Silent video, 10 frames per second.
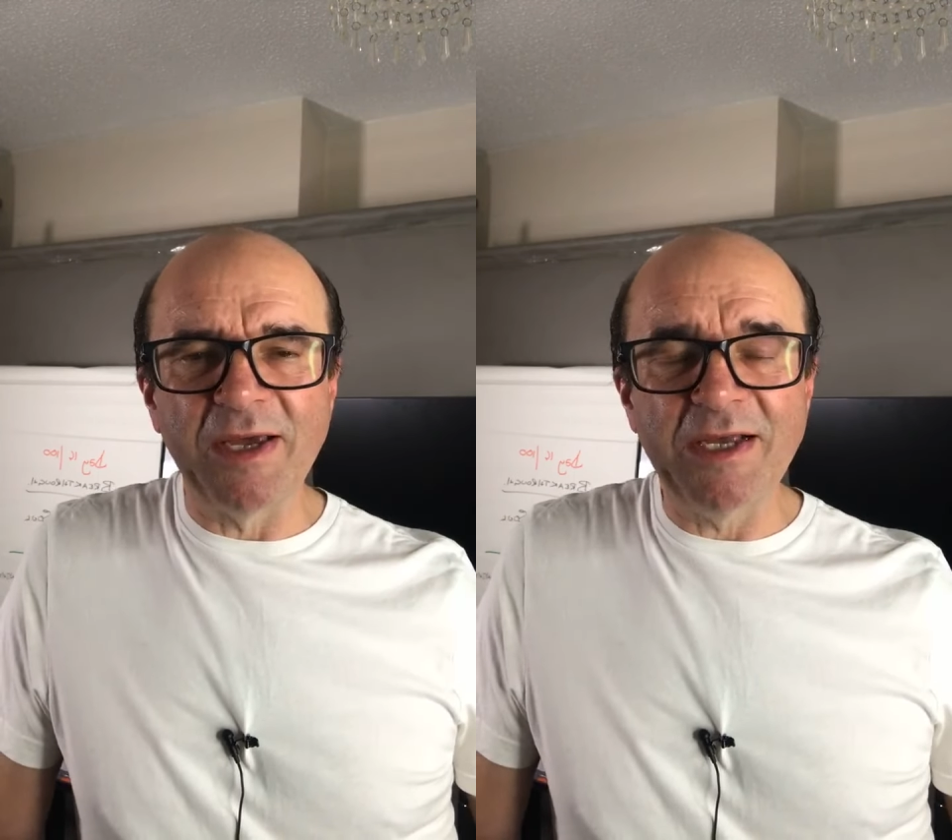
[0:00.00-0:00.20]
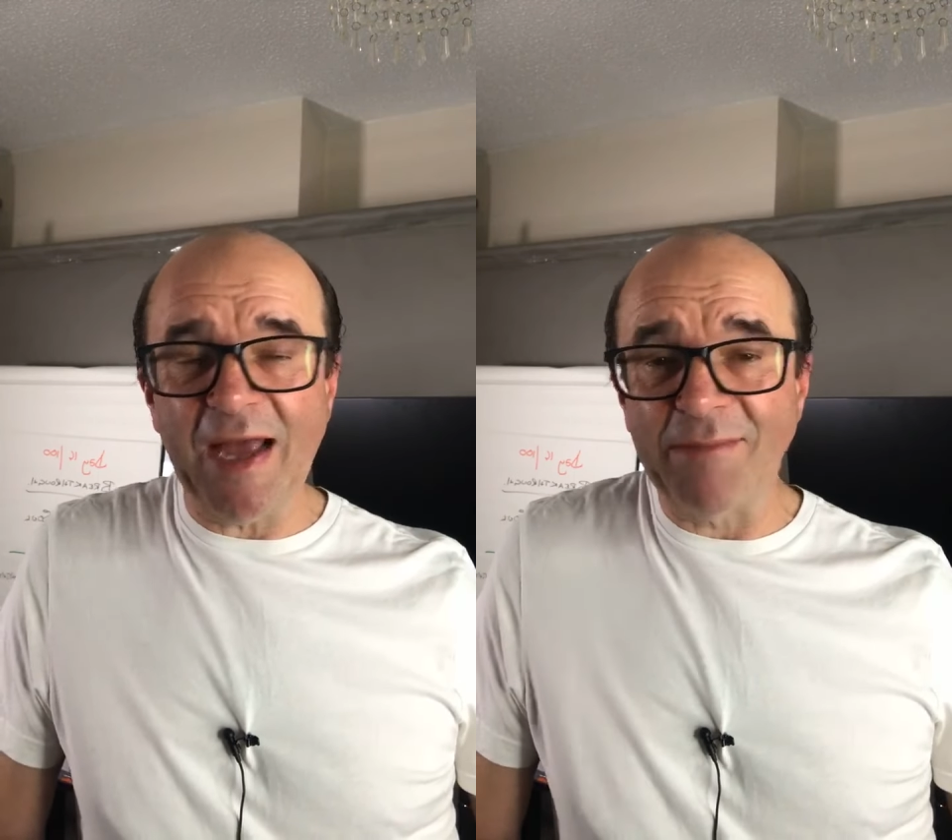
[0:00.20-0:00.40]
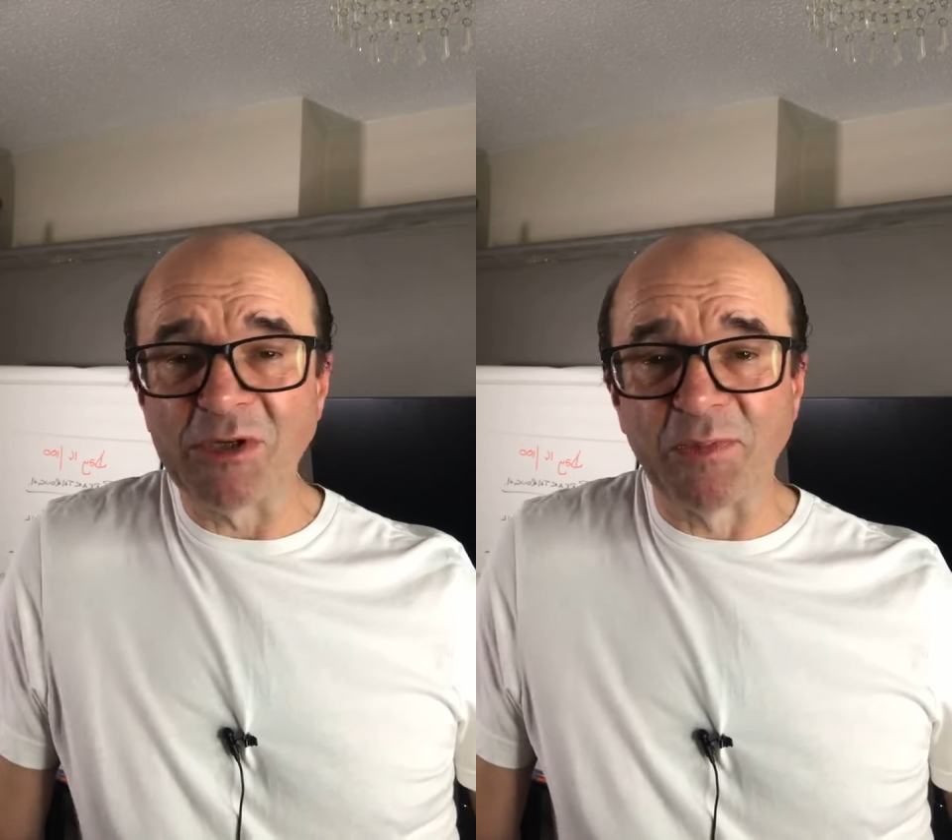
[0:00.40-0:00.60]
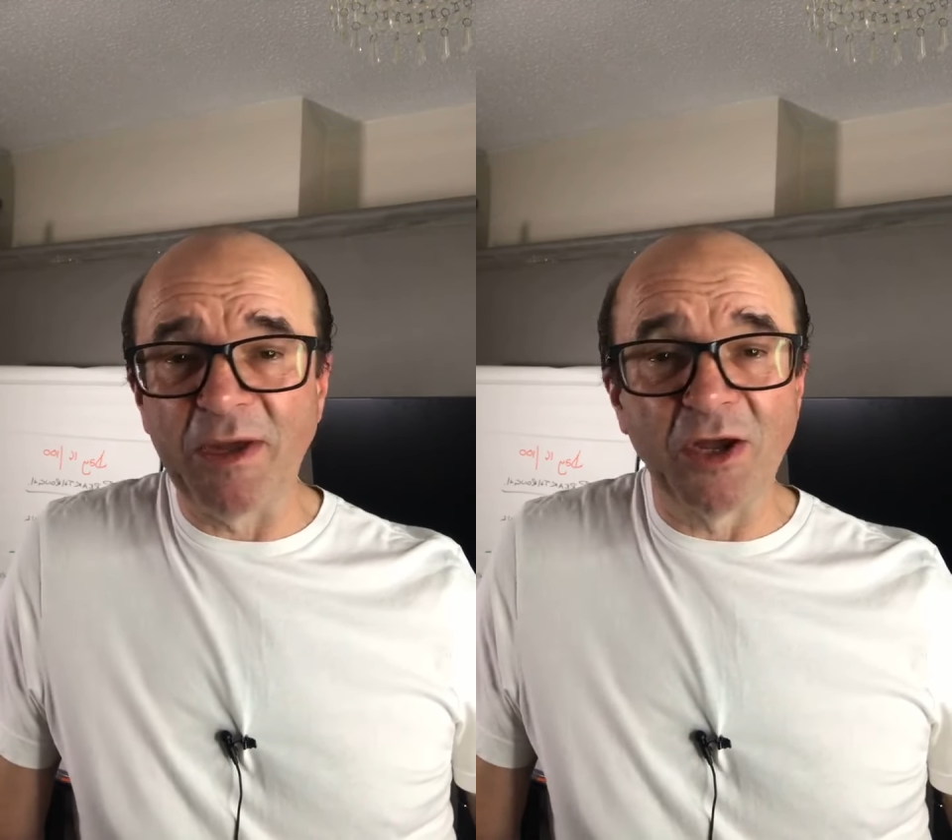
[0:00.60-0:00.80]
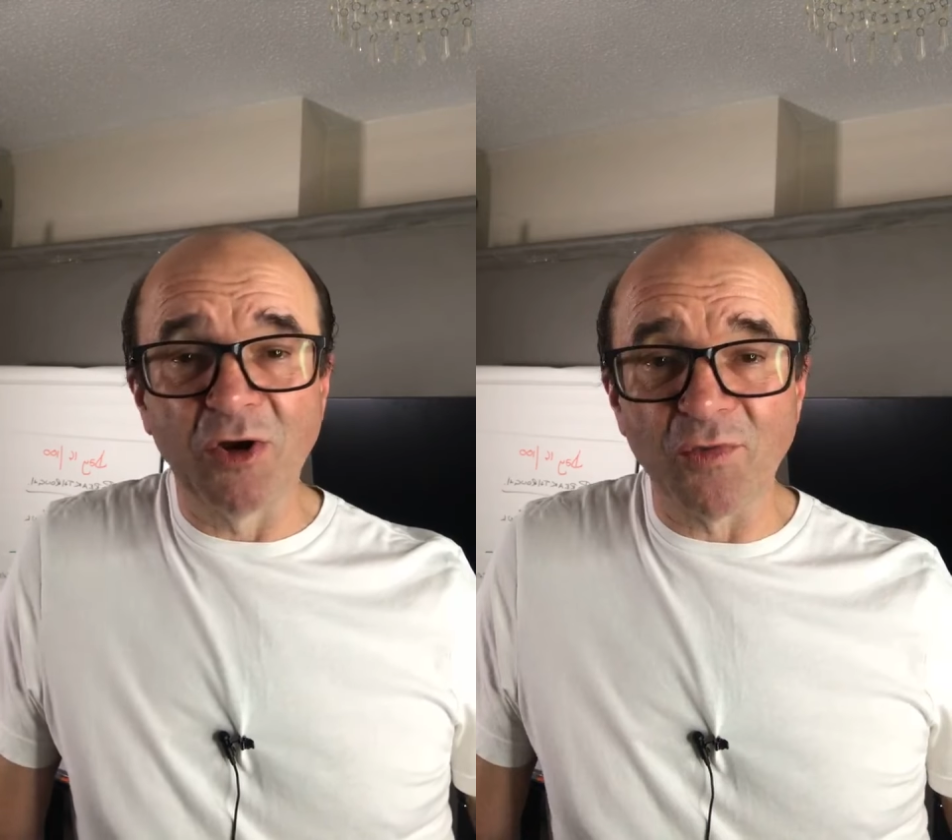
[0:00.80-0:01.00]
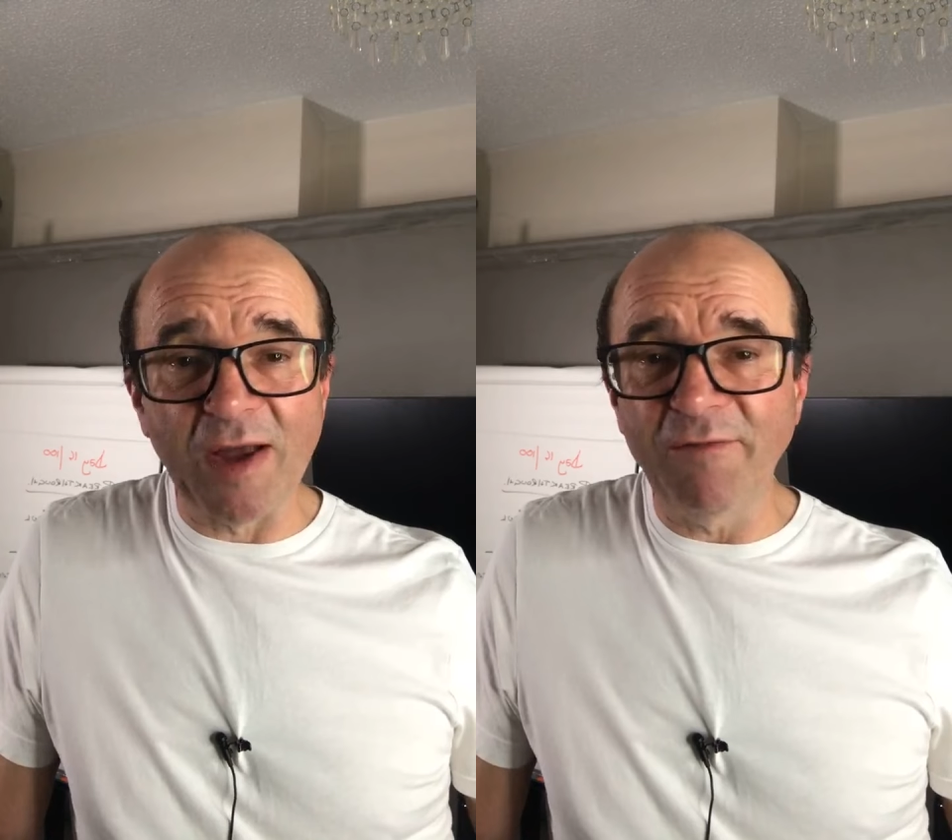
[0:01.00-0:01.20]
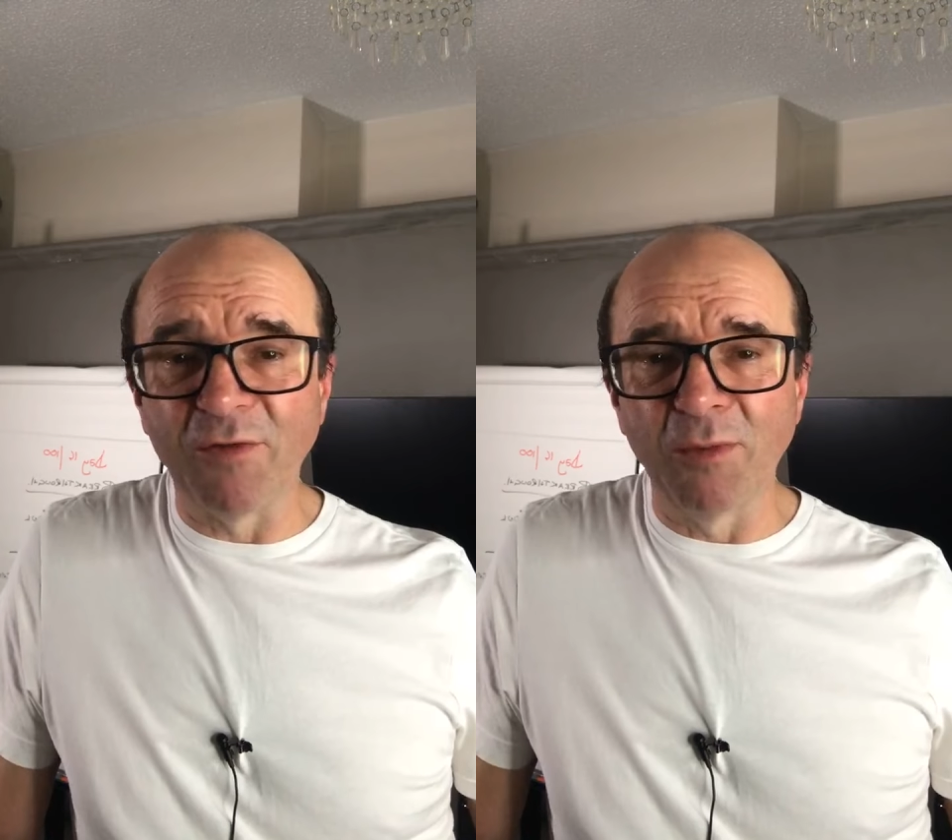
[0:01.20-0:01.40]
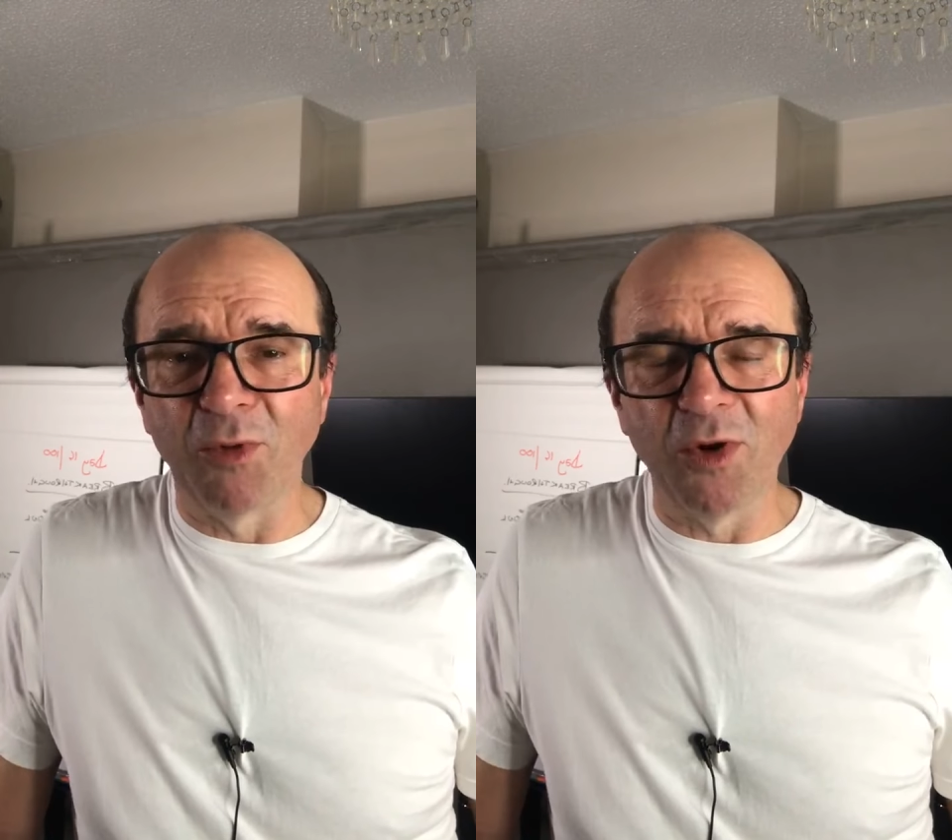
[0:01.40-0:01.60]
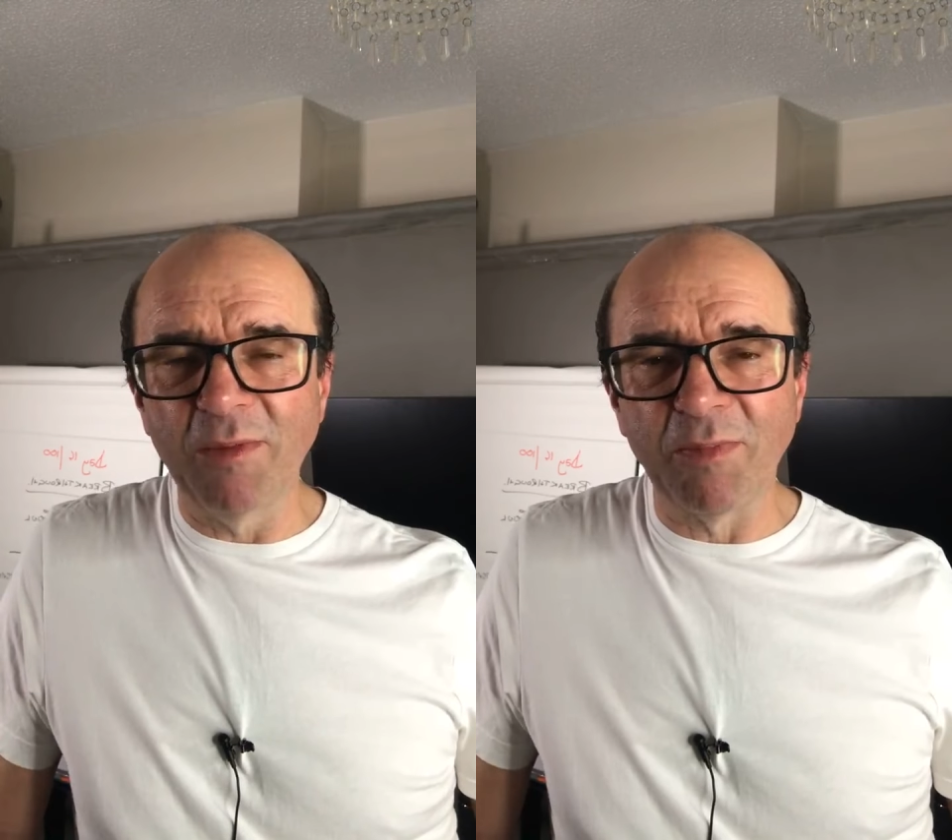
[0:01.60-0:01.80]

He happens to be a great footballer,